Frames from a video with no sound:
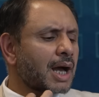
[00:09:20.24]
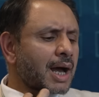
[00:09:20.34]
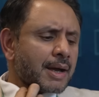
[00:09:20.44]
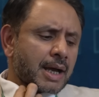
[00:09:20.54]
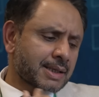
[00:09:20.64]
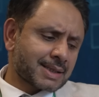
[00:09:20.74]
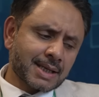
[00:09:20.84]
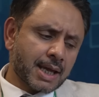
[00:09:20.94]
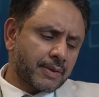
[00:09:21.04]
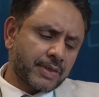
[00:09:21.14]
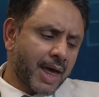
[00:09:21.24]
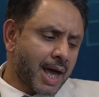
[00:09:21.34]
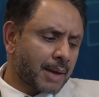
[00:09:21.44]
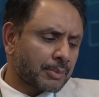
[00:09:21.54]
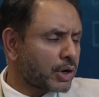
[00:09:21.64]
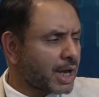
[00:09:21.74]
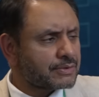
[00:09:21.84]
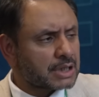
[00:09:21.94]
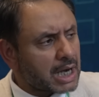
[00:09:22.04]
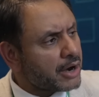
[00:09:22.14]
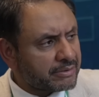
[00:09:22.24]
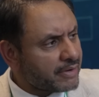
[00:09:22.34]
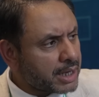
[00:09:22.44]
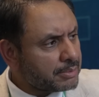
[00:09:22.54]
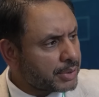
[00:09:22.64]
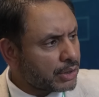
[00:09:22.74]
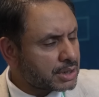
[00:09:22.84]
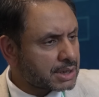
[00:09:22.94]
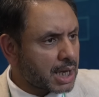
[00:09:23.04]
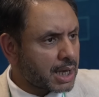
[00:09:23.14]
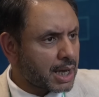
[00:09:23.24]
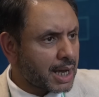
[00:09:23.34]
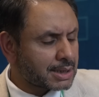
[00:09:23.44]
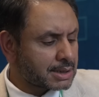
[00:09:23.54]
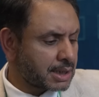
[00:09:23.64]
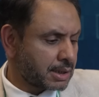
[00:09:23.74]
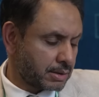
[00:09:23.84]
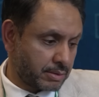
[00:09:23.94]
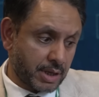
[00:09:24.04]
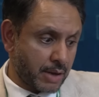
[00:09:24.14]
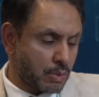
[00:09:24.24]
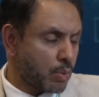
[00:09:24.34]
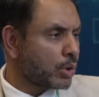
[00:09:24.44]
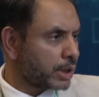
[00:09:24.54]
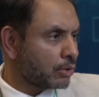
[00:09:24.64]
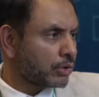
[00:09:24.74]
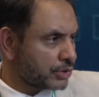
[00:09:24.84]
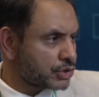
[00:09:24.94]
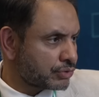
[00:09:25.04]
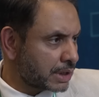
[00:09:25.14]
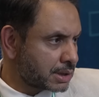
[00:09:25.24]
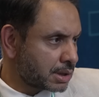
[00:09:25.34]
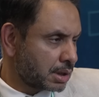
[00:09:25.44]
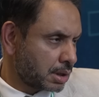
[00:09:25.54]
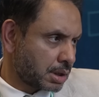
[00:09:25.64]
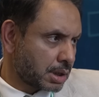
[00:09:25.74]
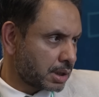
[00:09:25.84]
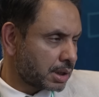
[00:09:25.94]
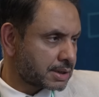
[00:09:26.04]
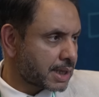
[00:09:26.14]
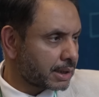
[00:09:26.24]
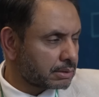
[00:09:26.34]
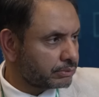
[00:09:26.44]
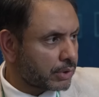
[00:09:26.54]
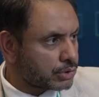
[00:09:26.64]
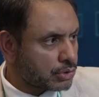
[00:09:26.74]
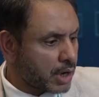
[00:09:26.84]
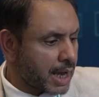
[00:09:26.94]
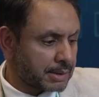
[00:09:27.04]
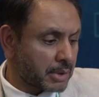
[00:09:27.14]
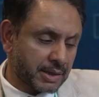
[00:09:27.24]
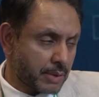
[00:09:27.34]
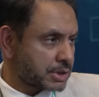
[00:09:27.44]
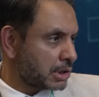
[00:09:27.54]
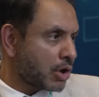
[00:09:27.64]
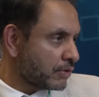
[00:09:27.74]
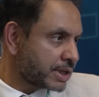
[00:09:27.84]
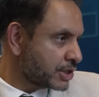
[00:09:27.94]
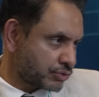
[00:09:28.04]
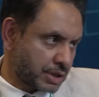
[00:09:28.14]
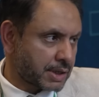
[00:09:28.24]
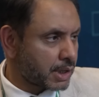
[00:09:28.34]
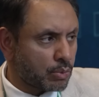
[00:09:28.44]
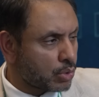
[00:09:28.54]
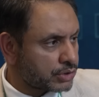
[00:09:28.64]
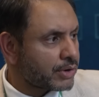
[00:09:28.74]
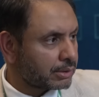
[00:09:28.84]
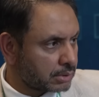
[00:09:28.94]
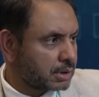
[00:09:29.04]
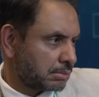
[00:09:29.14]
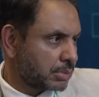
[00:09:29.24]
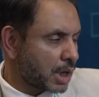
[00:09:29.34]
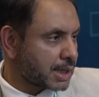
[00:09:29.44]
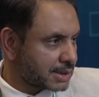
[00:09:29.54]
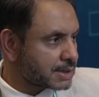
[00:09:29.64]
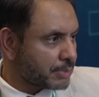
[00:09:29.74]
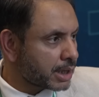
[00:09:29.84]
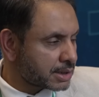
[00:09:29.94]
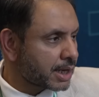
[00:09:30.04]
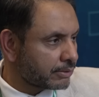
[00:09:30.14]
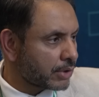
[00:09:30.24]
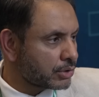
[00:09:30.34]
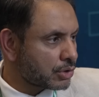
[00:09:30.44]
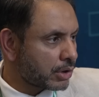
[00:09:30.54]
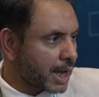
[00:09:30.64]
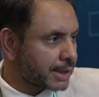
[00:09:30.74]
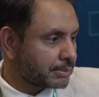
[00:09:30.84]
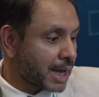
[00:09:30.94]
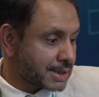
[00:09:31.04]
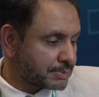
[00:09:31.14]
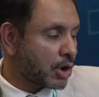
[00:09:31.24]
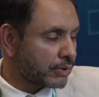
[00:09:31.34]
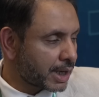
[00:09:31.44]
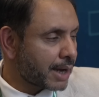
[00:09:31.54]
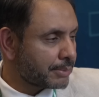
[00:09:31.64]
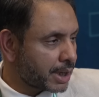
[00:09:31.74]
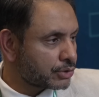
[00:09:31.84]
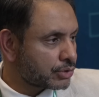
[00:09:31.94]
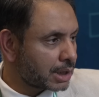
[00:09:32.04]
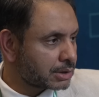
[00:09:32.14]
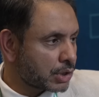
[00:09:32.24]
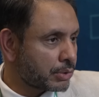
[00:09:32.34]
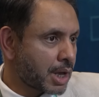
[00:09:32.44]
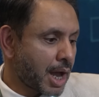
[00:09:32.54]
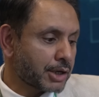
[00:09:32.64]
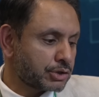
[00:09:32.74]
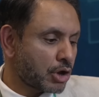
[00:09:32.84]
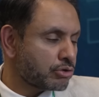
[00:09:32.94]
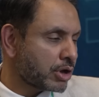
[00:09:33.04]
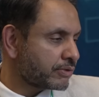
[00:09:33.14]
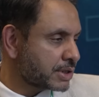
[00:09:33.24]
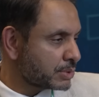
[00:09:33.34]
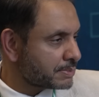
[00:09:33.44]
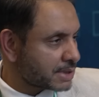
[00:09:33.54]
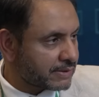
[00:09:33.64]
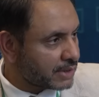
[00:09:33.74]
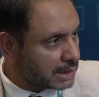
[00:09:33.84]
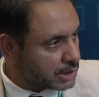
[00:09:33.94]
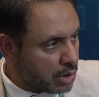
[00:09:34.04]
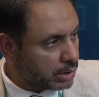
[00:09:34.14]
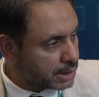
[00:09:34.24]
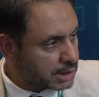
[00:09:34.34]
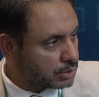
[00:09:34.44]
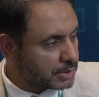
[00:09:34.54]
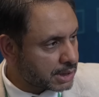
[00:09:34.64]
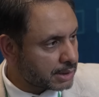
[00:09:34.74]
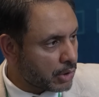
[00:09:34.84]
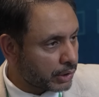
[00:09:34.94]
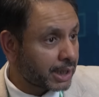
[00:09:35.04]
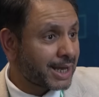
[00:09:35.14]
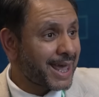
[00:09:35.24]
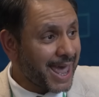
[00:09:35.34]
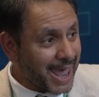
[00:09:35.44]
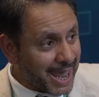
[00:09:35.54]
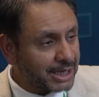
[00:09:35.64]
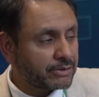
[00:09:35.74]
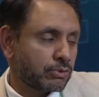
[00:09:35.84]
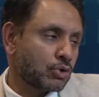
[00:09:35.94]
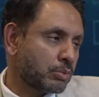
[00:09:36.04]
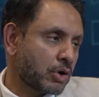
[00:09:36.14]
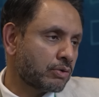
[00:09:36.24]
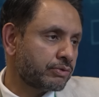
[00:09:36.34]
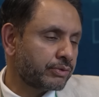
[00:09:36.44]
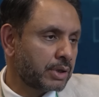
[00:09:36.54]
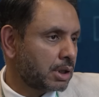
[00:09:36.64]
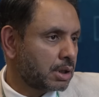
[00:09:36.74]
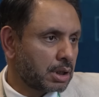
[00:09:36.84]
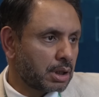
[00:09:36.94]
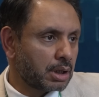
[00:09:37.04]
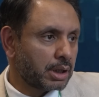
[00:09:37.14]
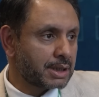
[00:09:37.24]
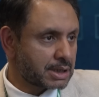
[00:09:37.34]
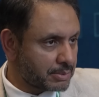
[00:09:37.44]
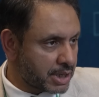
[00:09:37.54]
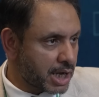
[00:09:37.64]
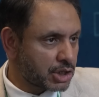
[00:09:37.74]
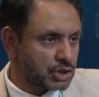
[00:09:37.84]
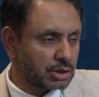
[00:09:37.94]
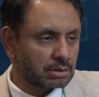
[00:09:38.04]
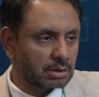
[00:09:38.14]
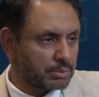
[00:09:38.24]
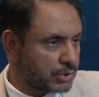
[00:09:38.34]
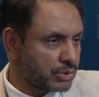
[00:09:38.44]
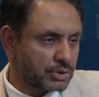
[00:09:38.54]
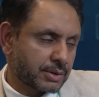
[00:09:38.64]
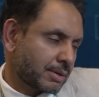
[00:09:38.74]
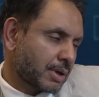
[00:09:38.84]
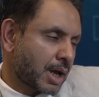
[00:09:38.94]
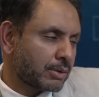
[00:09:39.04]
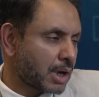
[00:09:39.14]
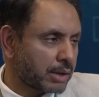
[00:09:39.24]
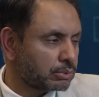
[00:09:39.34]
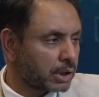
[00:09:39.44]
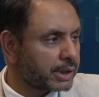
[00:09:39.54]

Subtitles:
As I say, that I'm going to have to clarify because I see they were walking on the street saying "Vote Shockat Adam," and there was a lot of other streets that they walked around, but I suspect saying "Vote Shockat Adam" as part of the campaign trail. So I don't know if this was specifically targeted to Mr. Admani. Any form of intimidation, abuse, I would